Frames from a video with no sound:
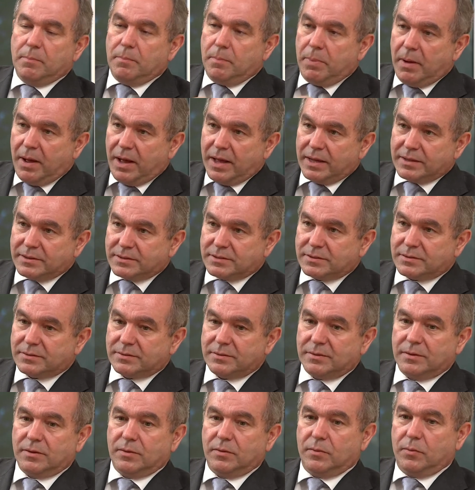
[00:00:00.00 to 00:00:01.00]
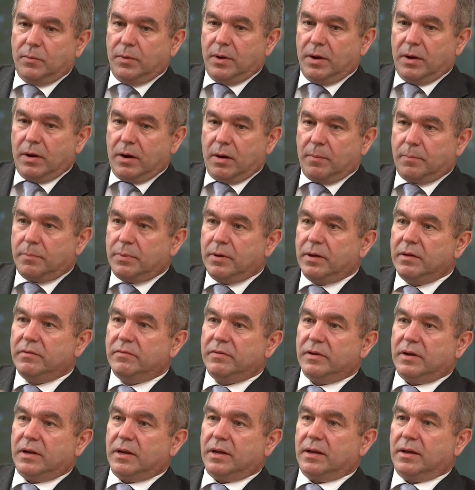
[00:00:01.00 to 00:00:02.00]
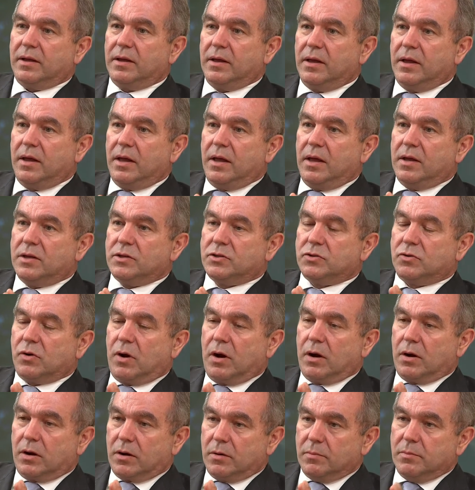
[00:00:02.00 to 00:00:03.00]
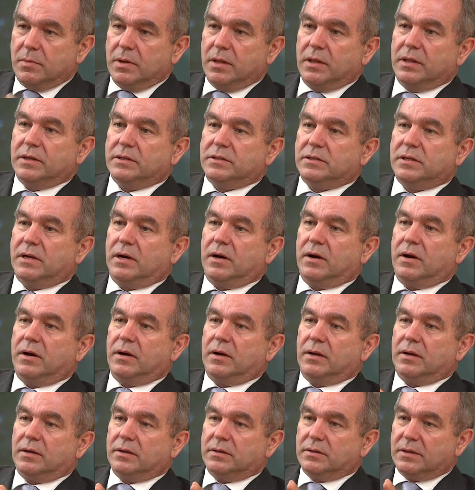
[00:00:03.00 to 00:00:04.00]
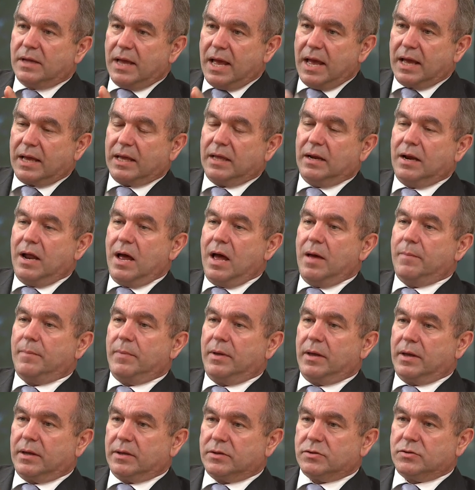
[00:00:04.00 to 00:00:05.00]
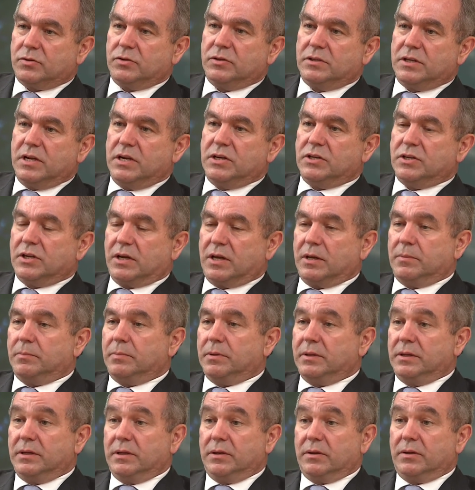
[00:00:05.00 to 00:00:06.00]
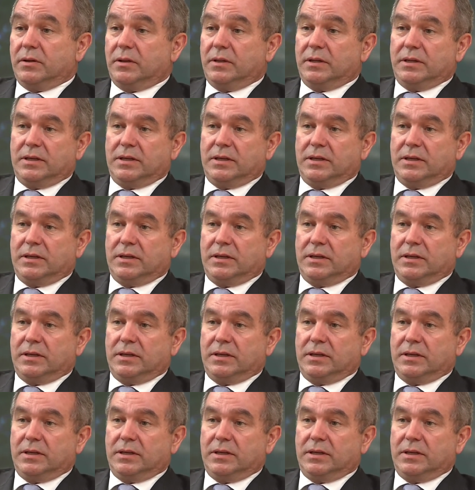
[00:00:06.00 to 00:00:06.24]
But we are pivoting stronger military, economic, strategic, and political